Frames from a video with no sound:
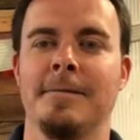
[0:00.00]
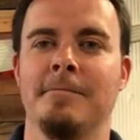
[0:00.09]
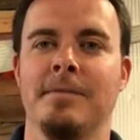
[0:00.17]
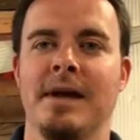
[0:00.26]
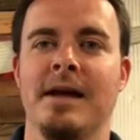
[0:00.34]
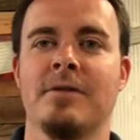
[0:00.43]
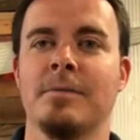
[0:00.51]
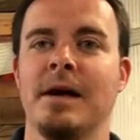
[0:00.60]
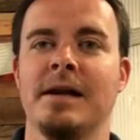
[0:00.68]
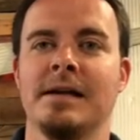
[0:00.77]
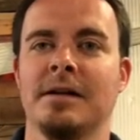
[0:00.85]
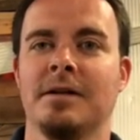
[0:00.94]

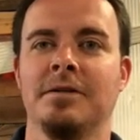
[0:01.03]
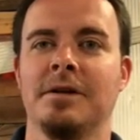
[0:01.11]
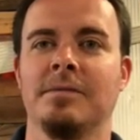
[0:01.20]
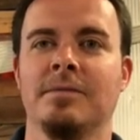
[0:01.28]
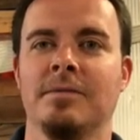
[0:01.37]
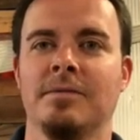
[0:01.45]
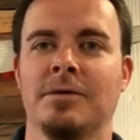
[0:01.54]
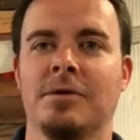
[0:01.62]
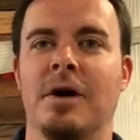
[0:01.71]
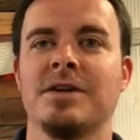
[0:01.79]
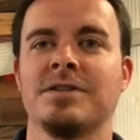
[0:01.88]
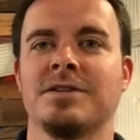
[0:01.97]
everybody, including with
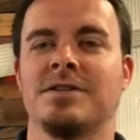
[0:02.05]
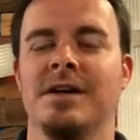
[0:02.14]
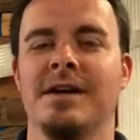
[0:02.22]
crosses,